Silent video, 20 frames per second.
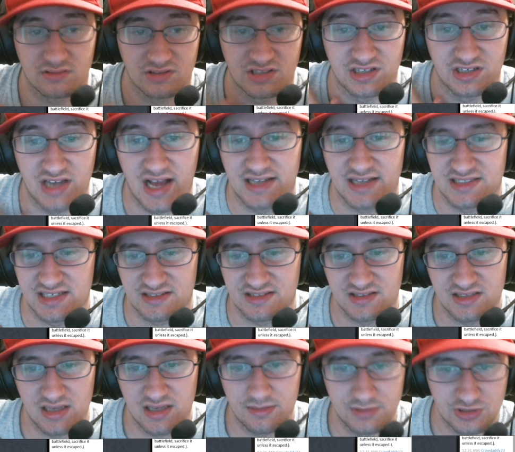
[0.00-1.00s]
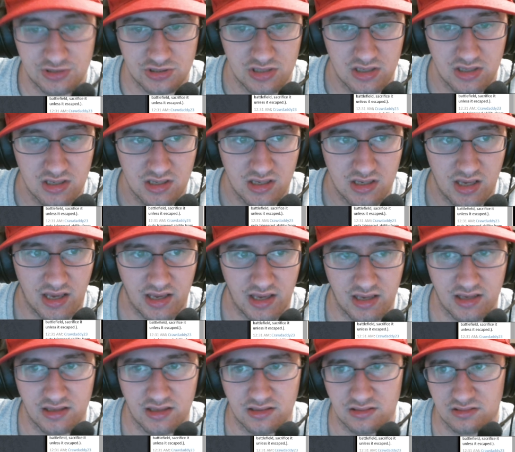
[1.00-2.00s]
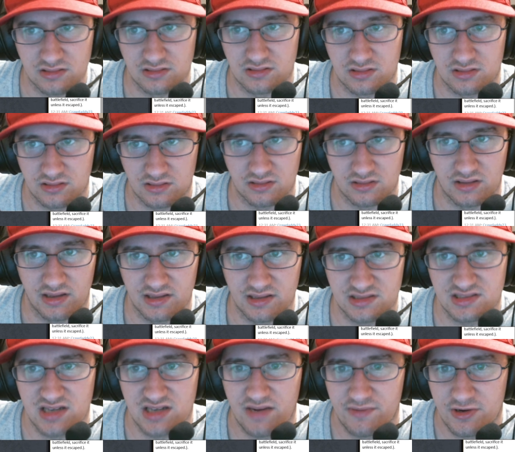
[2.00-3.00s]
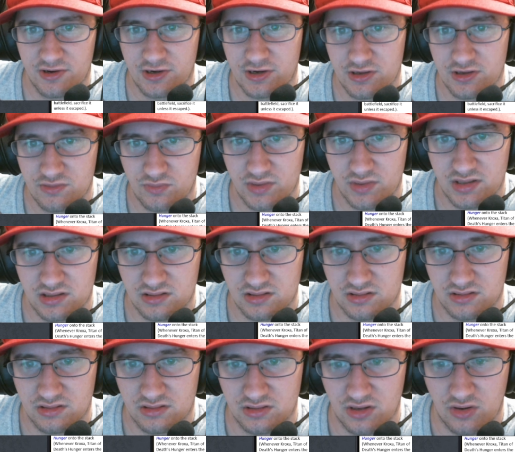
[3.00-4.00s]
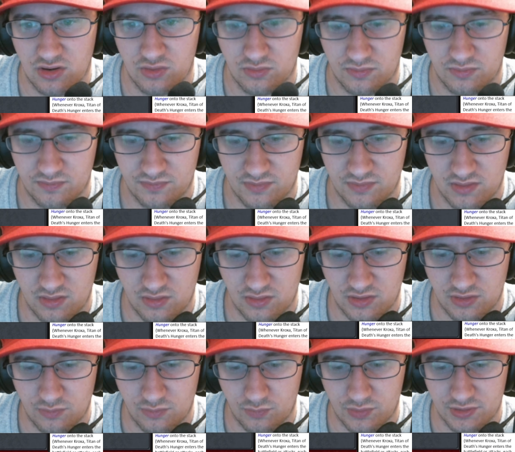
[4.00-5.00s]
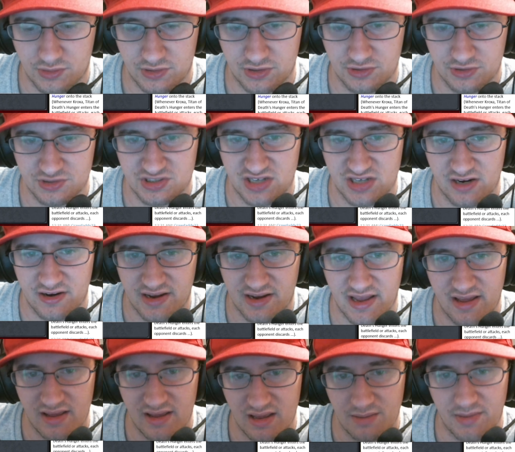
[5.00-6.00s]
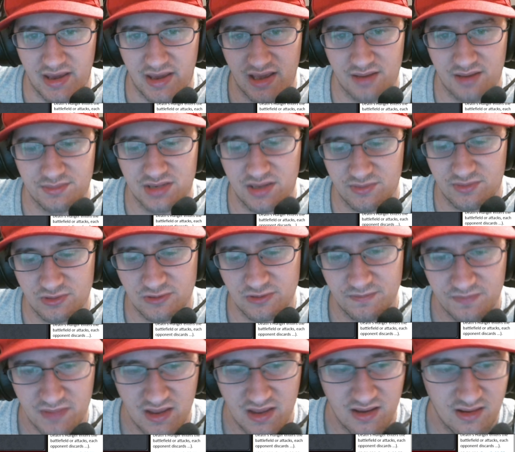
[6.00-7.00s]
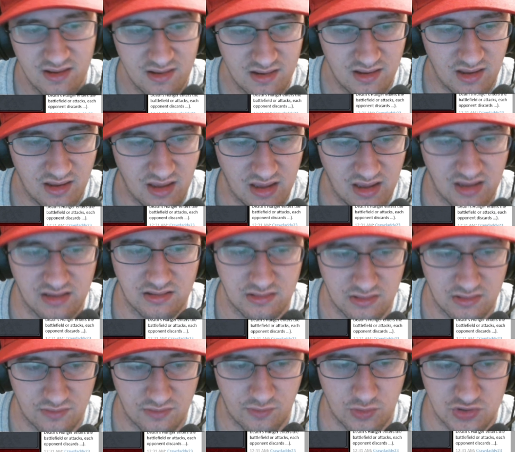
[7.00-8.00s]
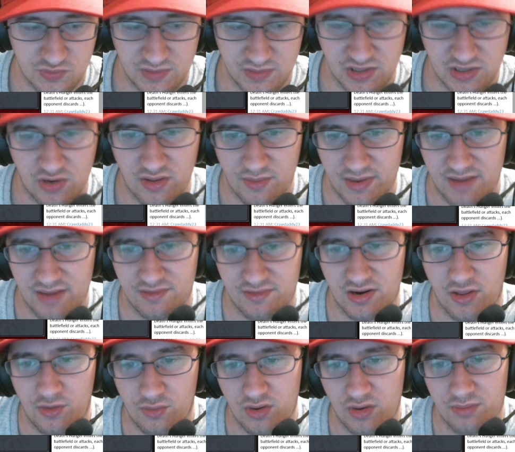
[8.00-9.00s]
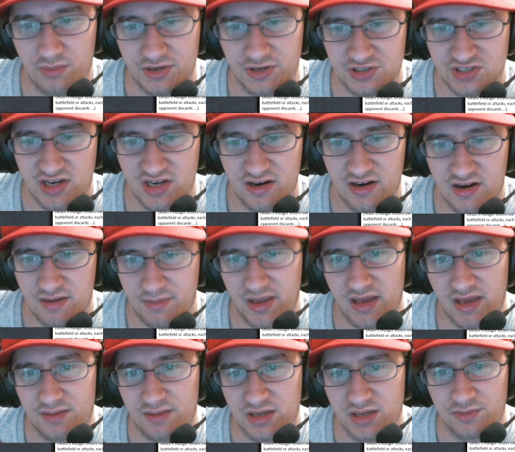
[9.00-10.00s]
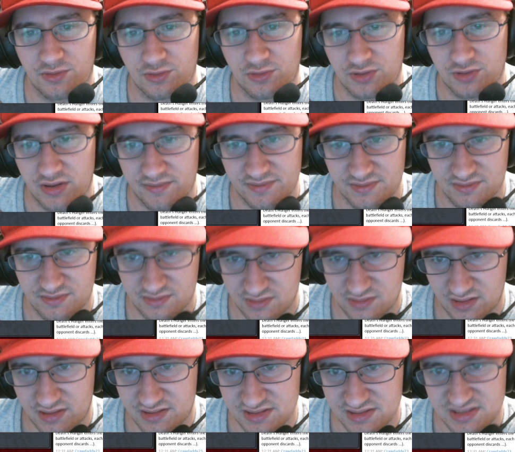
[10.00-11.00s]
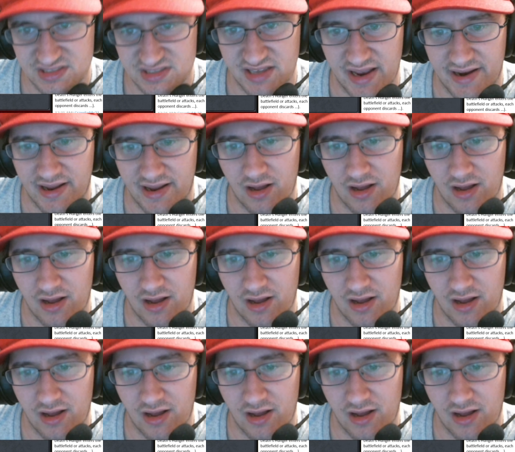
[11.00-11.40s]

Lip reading: to not take the damage. And it's not very good when you're staring at a Mayhem Devil, and of course we know that we have another one, but you're staring at a Mayhem Devil. You have like the sack